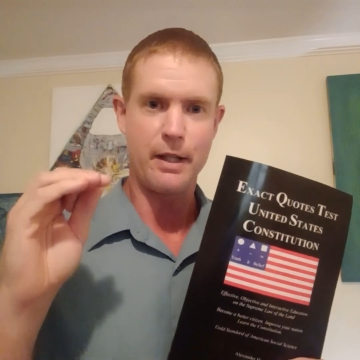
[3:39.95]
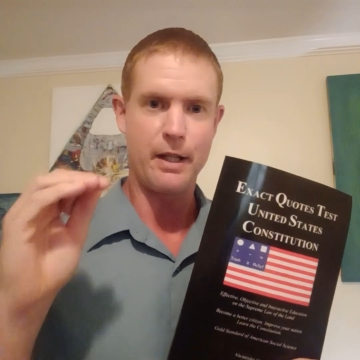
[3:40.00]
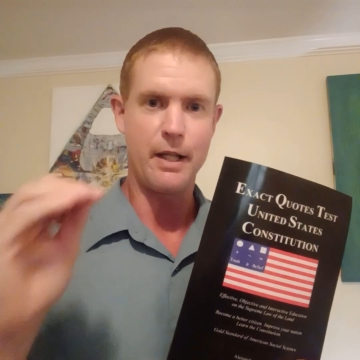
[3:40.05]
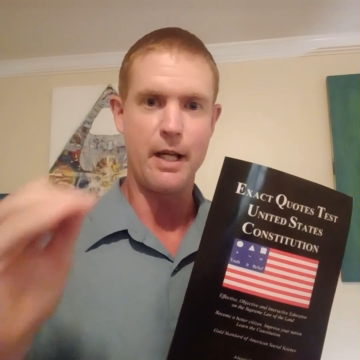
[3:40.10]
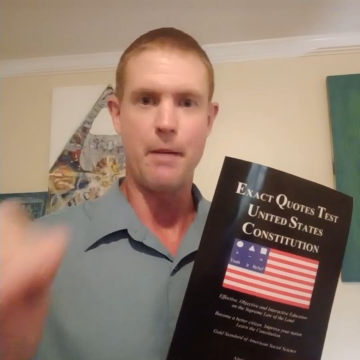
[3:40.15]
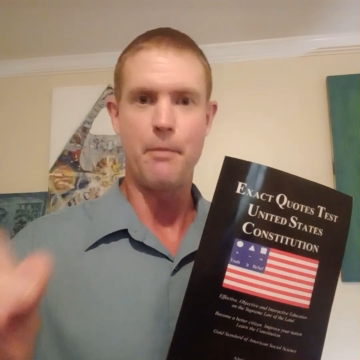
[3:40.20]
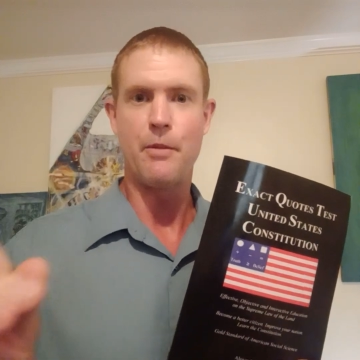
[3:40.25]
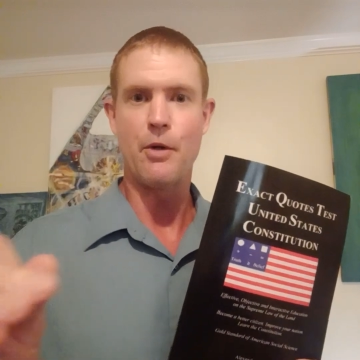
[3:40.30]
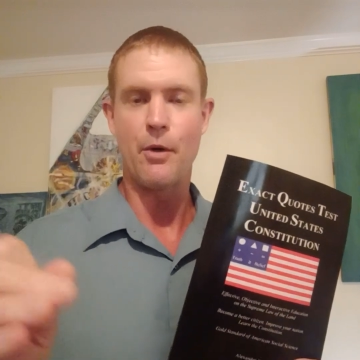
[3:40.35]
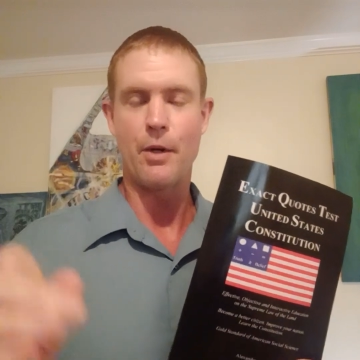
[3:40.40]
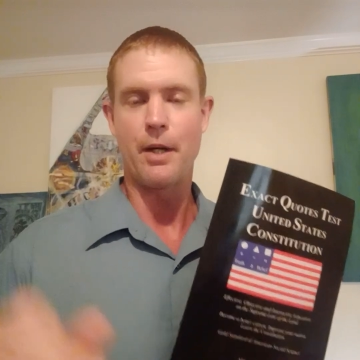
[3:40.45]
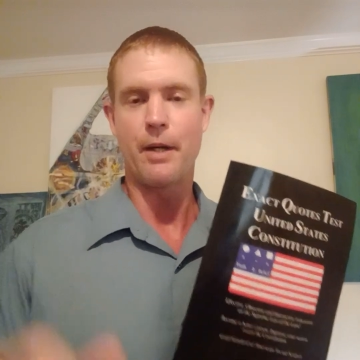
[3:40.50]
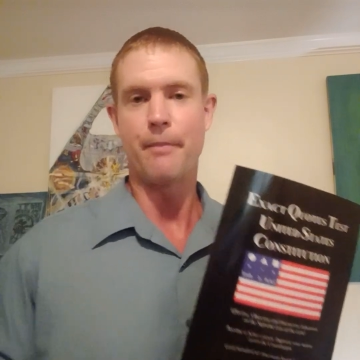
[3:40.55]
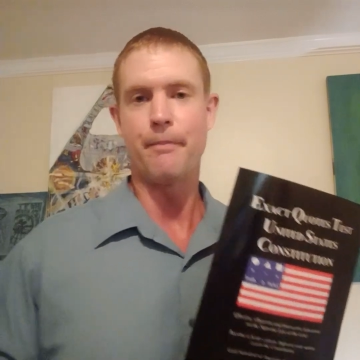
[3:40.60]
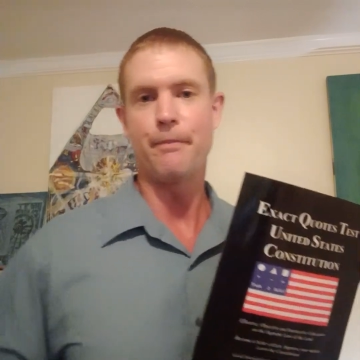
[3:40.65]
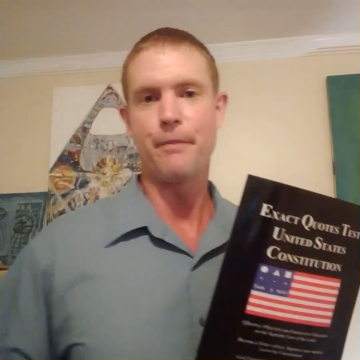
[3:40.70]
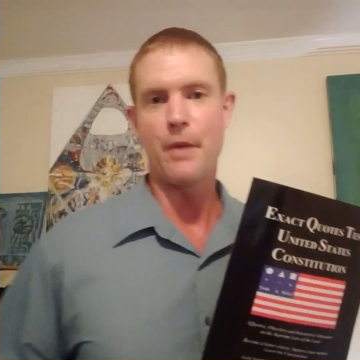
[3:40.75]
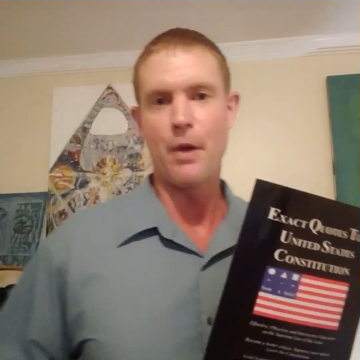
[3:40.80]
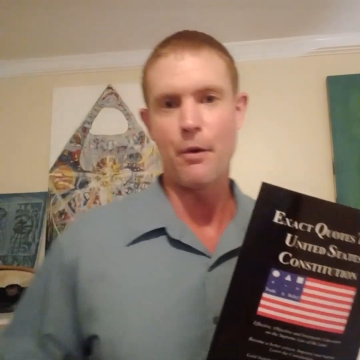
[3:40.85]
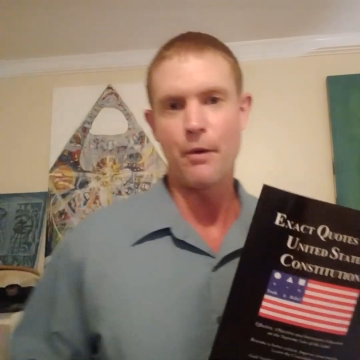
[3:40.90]
Keep doing
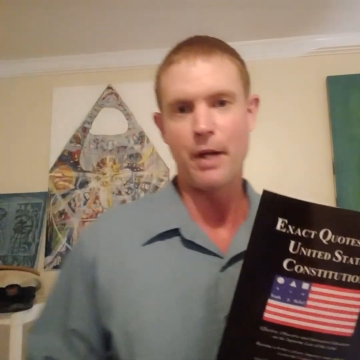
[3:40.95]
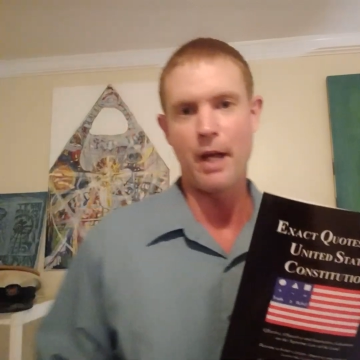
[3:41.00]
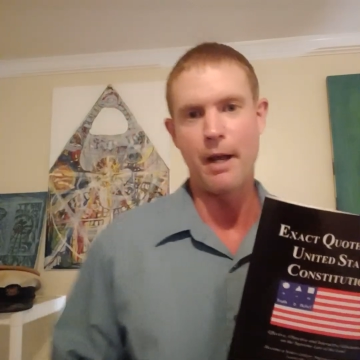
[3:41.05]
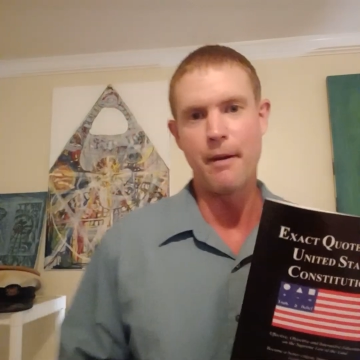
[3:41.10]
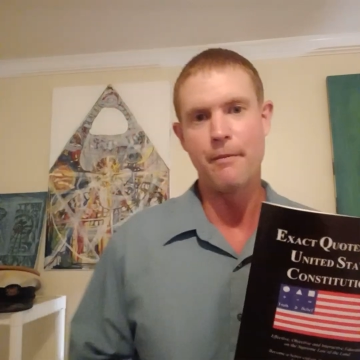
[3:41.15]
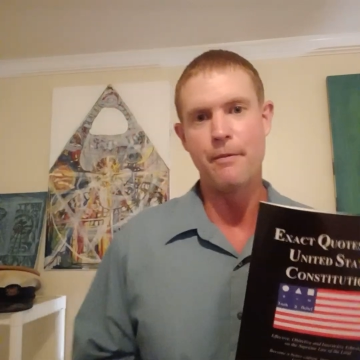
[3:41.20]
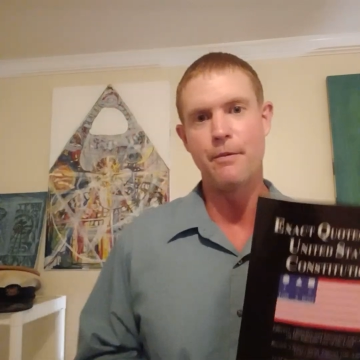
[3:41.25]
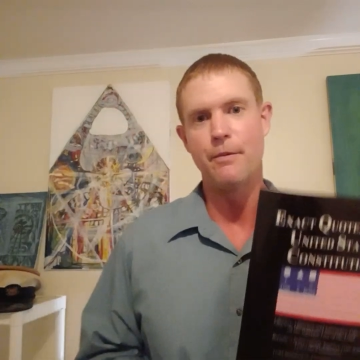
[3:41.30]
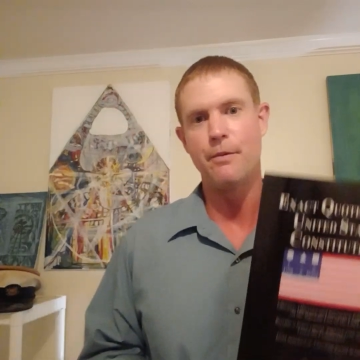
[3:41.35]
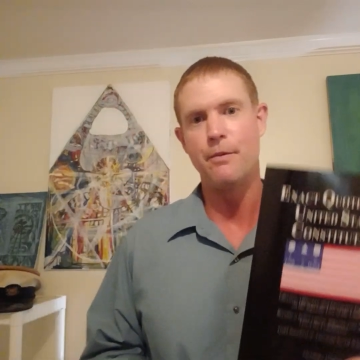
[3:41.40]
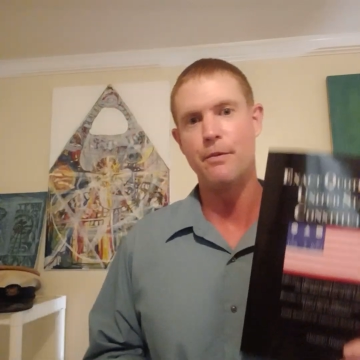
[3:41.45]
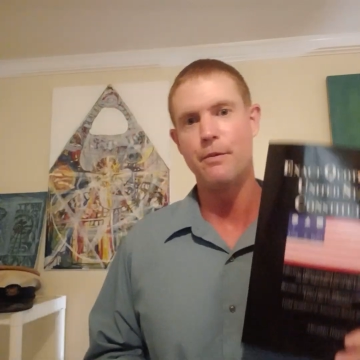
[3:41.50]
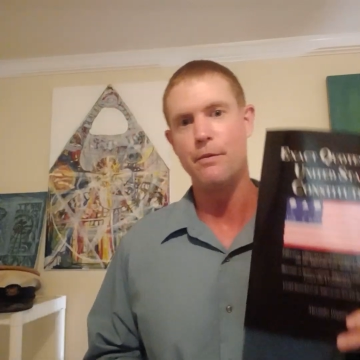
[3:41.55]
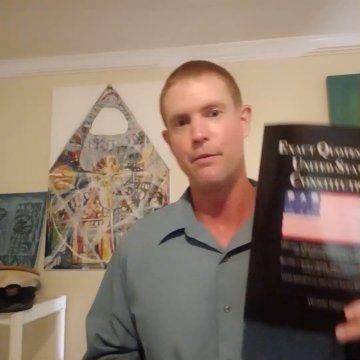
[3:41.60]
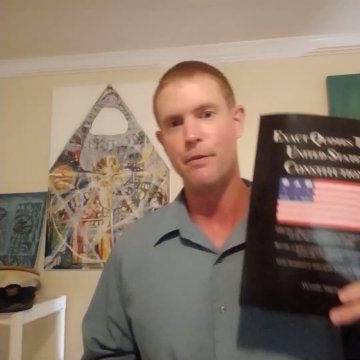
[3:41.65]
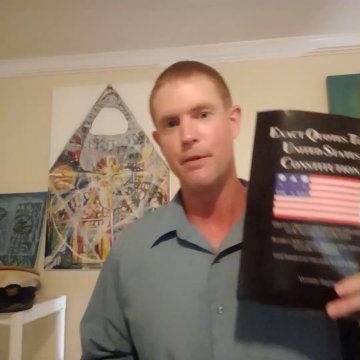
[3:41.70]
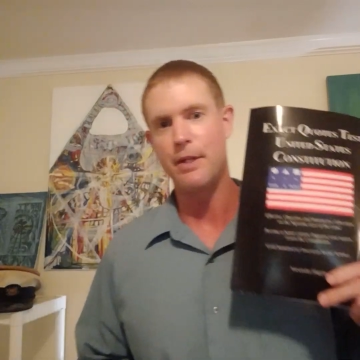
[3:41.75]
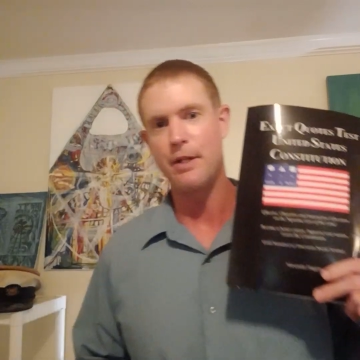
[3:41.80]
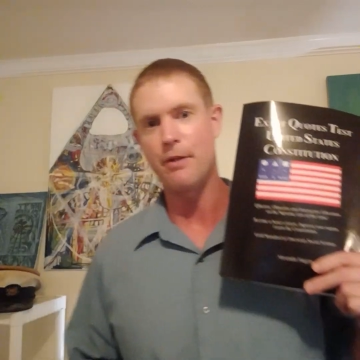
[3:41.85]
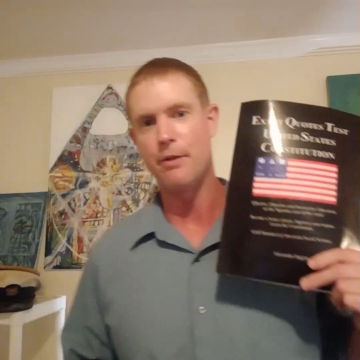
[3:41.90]
it, okay?
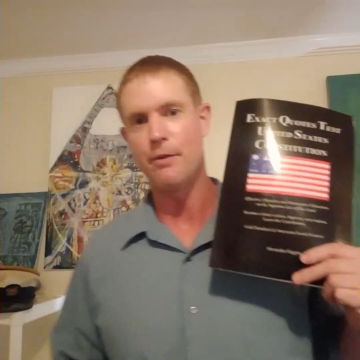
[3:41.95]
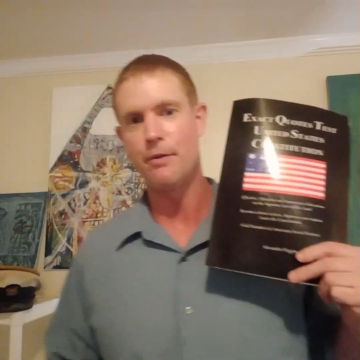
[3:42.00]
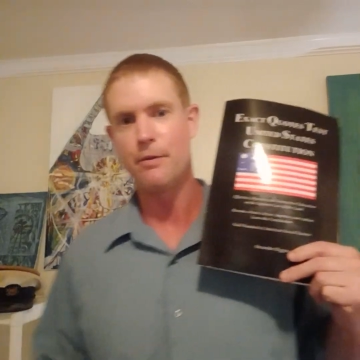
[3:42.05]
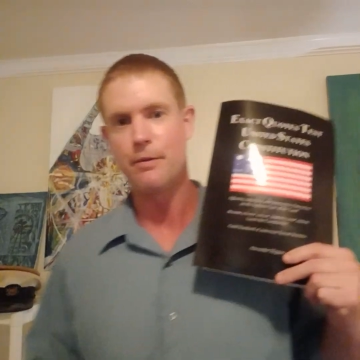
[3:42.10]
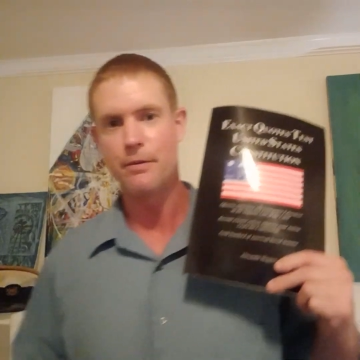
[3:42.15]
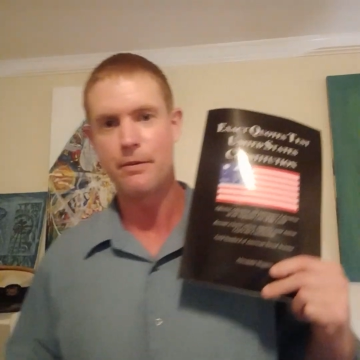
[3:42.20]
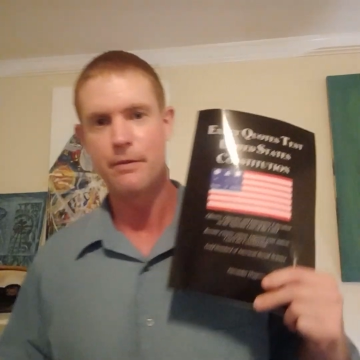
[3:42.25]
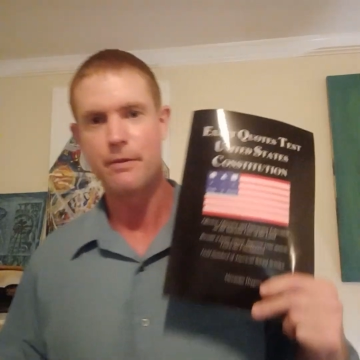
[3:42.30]
When you